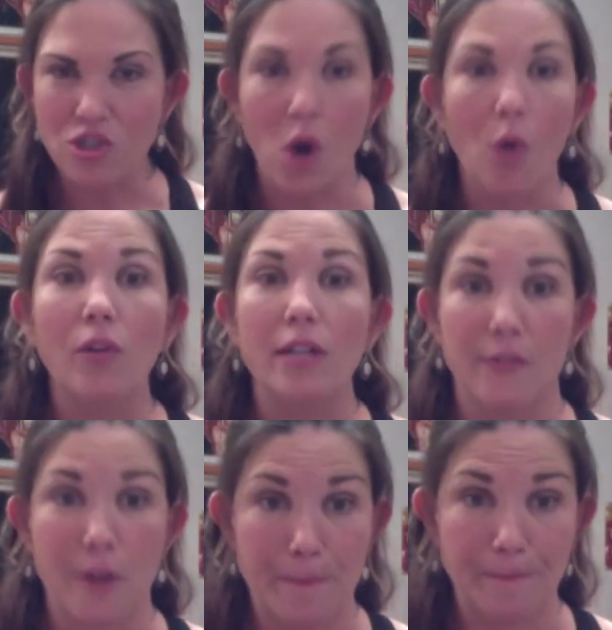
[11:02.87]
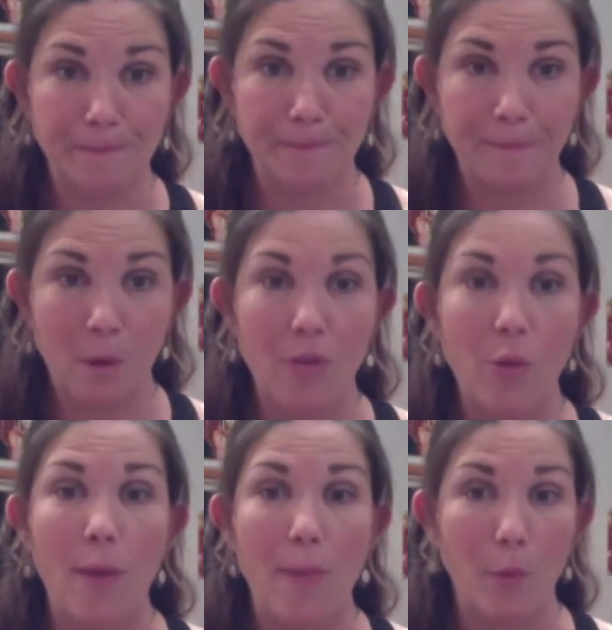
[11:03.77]
totally different when the
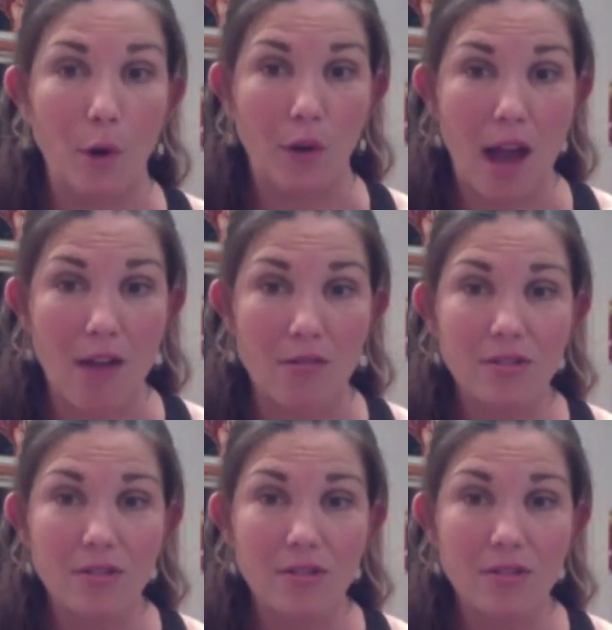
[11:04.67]
women weren't around.